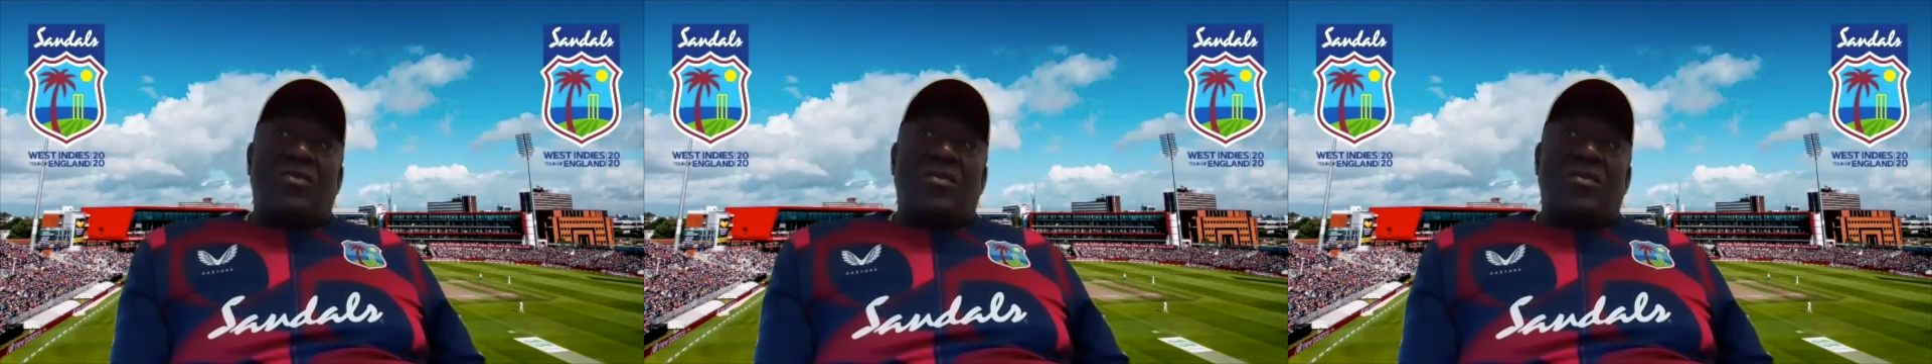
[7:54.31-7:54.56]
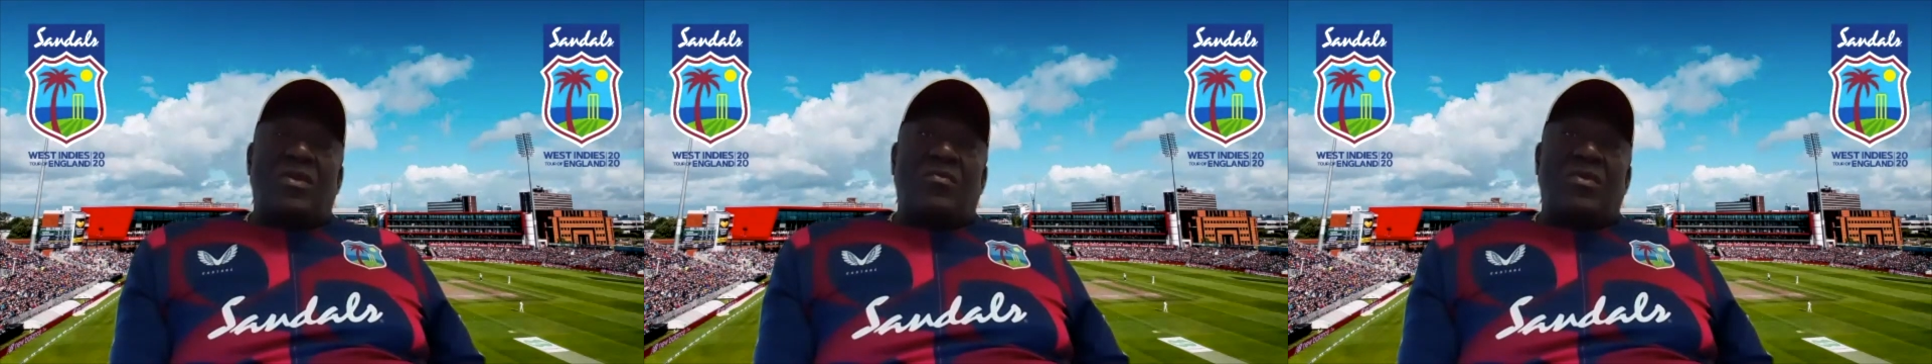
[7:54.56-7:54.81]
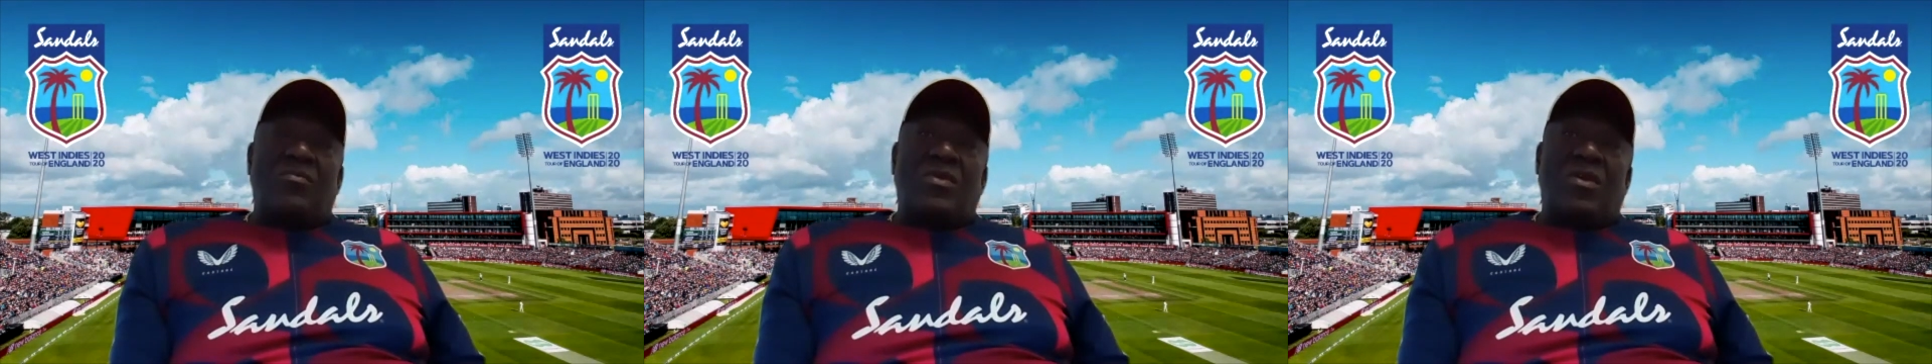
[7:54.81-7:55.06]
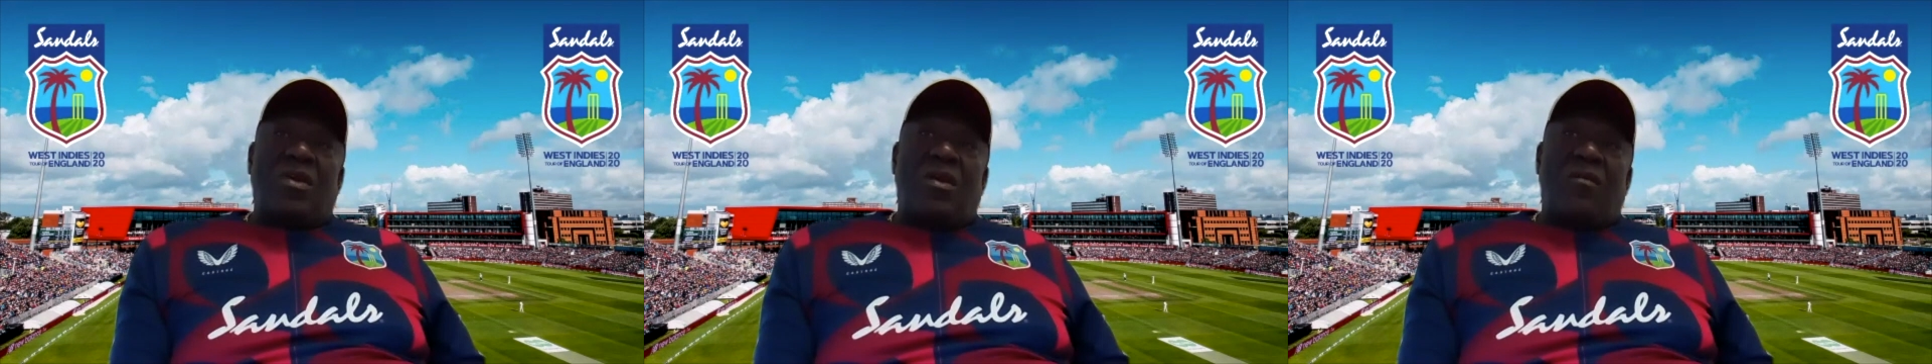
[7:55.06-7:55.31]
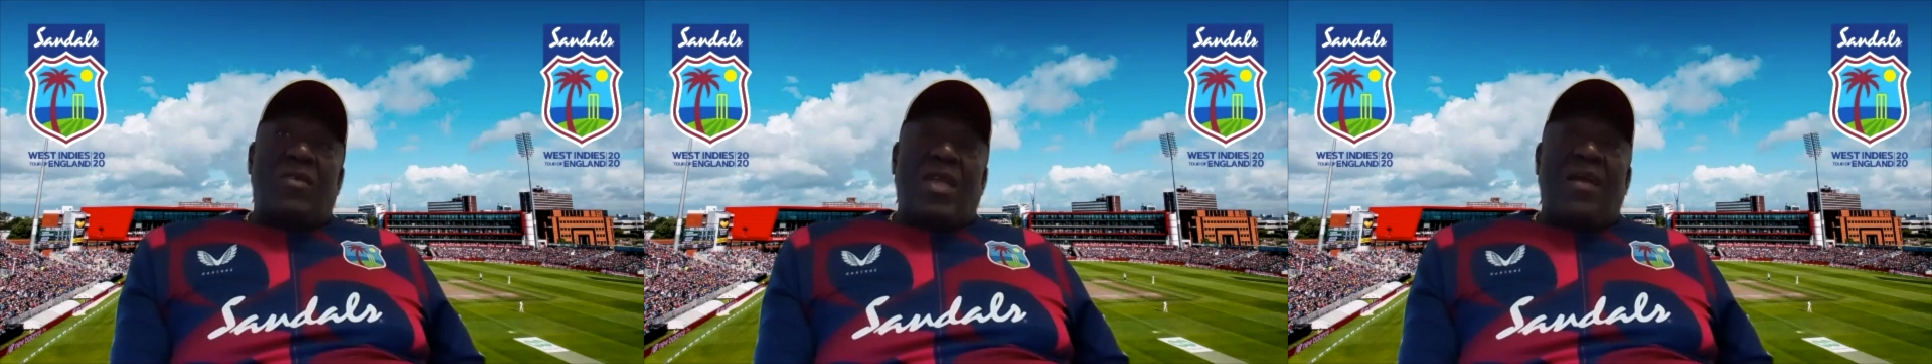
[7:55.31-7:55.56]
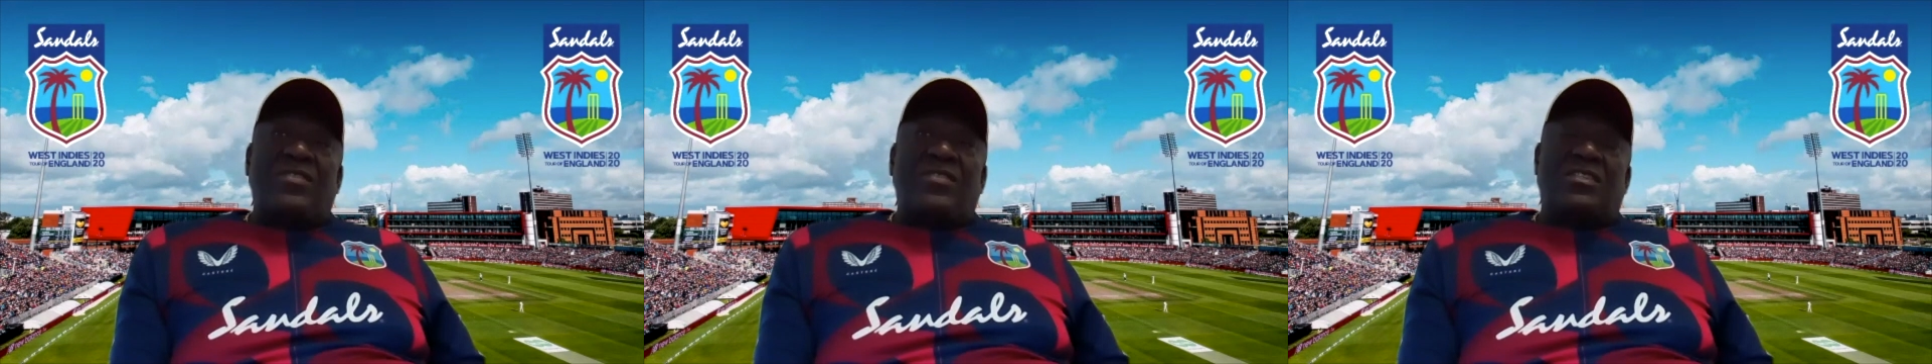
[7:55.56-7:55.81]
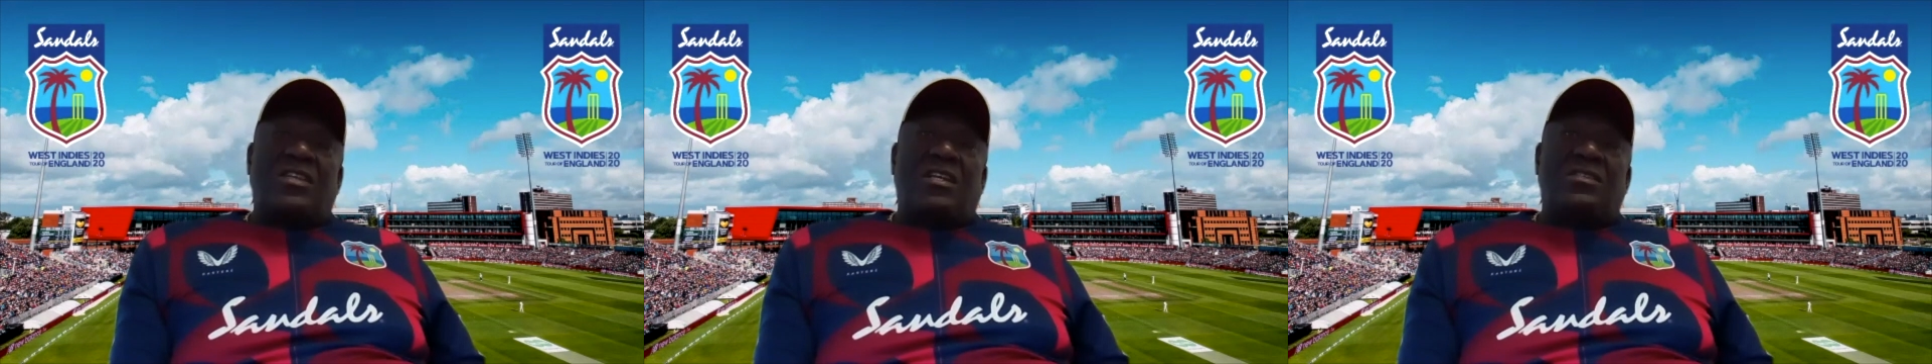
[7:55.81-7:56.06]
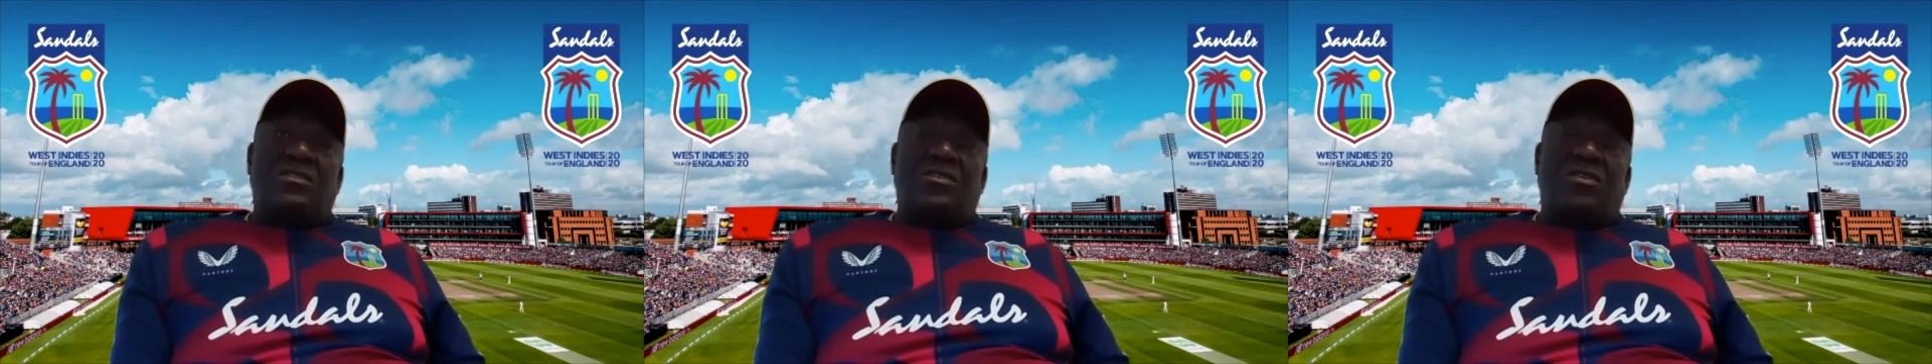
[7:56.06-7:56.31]
we have
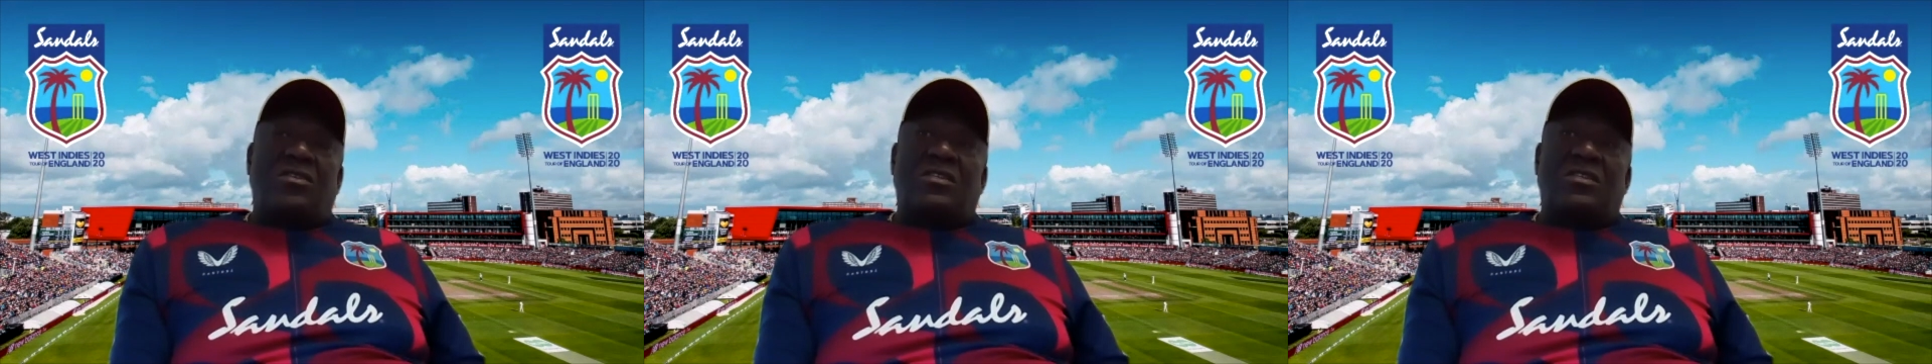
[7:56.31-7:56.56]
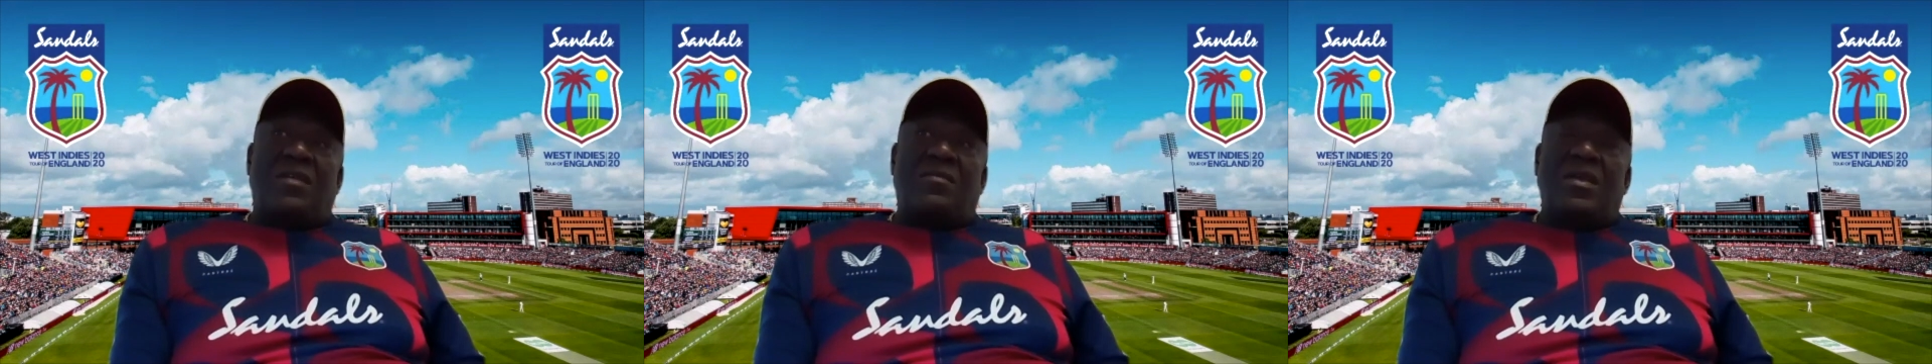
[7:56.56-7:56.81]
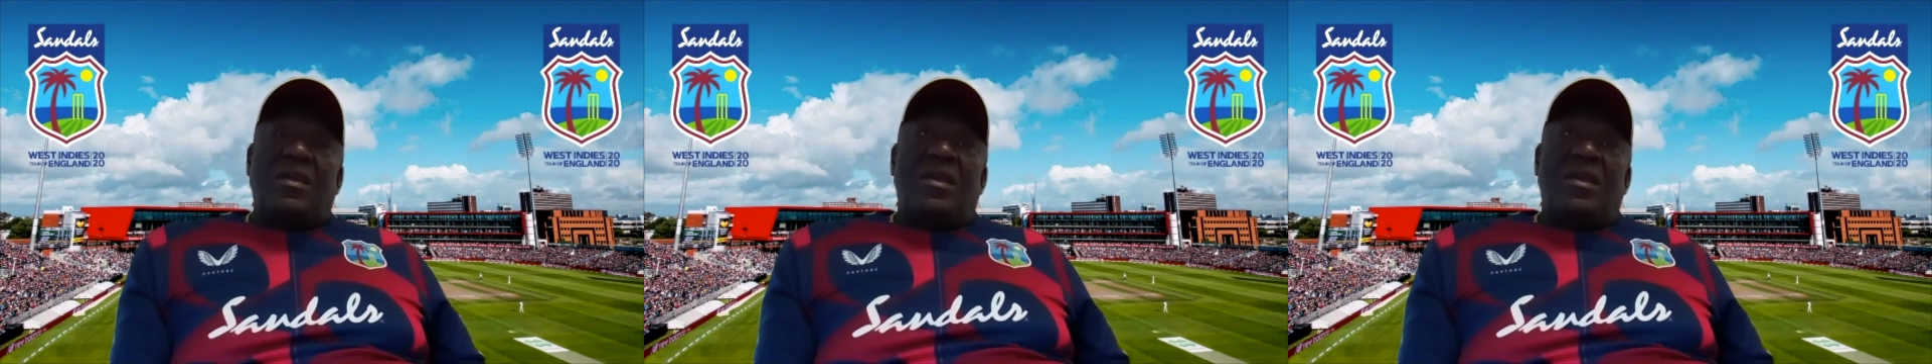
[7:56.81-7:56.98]
discussions all the time.